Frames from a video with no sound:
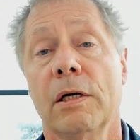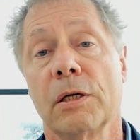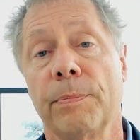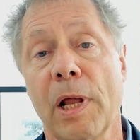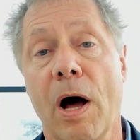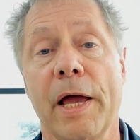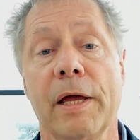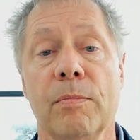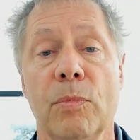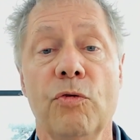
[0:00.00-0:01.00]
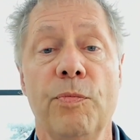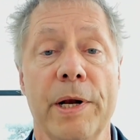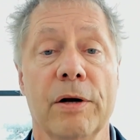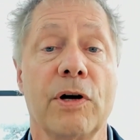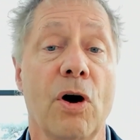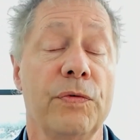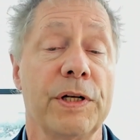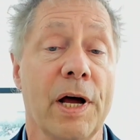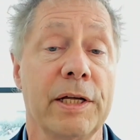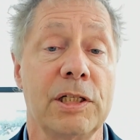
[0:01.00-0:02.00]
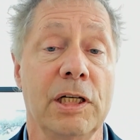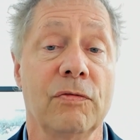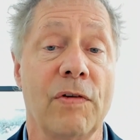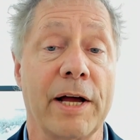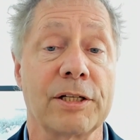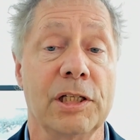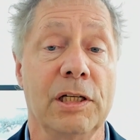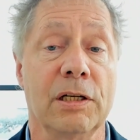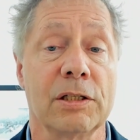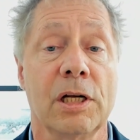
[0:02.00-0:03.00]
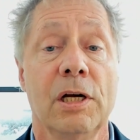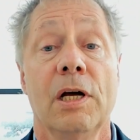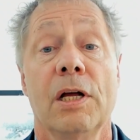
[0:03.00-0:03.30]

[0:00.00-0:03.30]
supply and movement of COVID-19 vaccines,